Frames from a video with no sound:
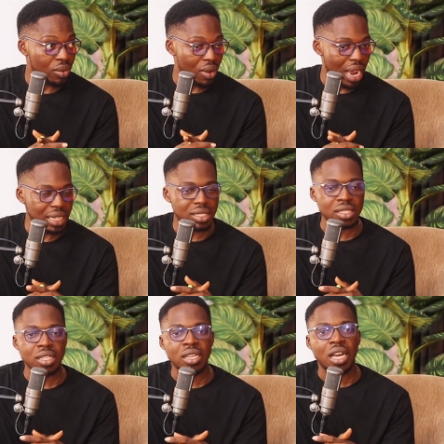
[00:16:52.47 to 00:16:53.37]
Right.
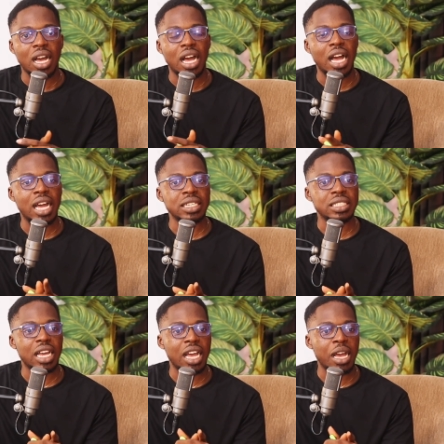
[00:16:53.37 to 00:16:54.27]
And
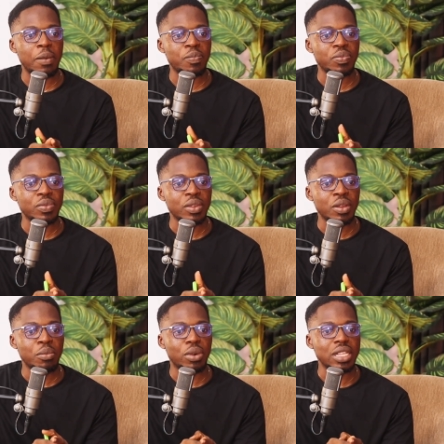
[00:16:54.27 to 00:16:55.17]

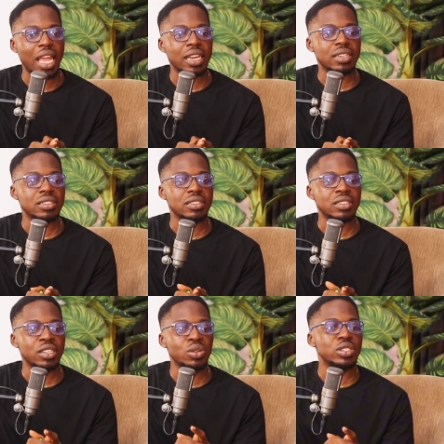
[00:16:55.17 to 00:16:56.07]
but then
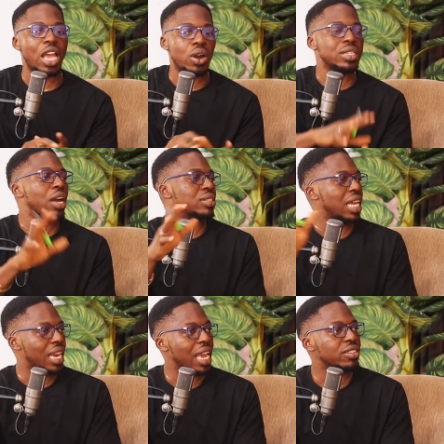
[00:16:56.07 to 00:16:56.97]
there are other
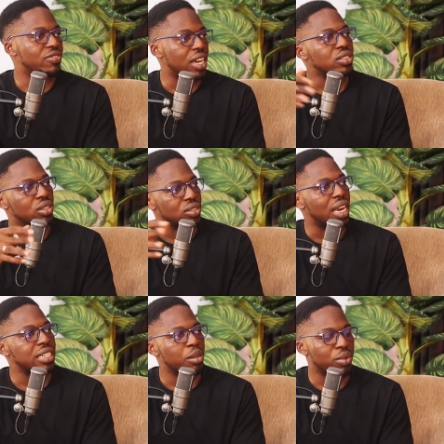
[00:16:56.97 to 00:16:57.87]
underlying factors
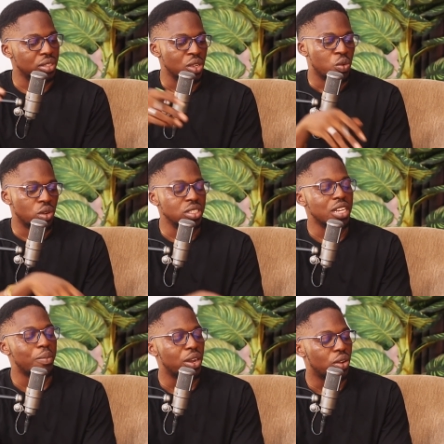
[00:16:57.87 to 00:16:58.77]
right there. But what do you
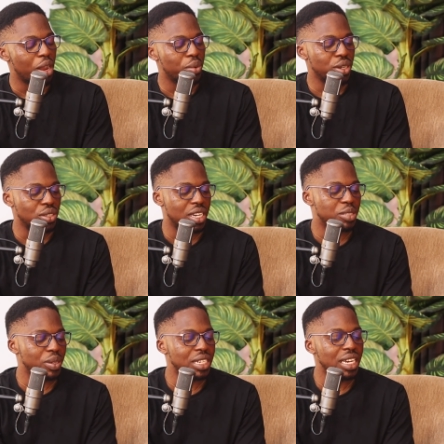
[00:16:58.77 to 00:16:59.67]
think about collaboration,
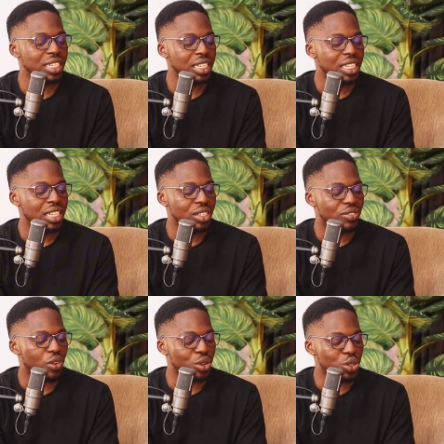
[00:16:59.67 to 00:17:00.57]
especially
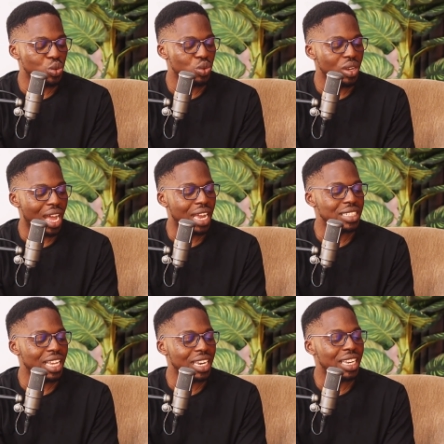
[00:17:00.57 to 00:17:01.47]
for you,
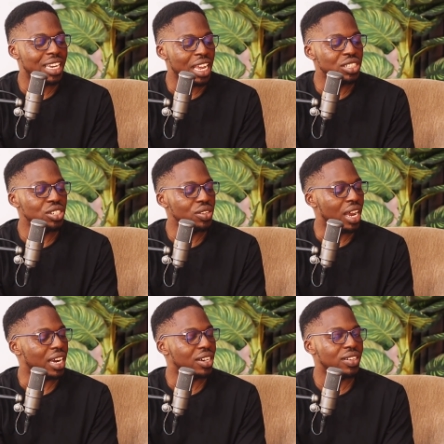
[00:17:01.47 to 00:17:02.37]
and then in
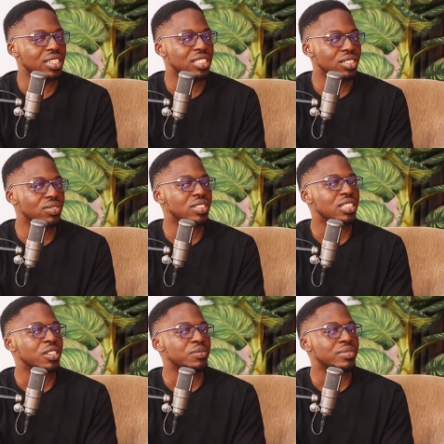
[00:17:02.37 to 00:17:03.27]
Nigeria,
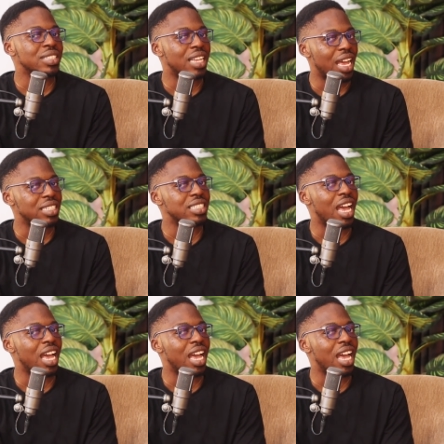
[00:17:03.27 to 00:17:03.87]
creatives that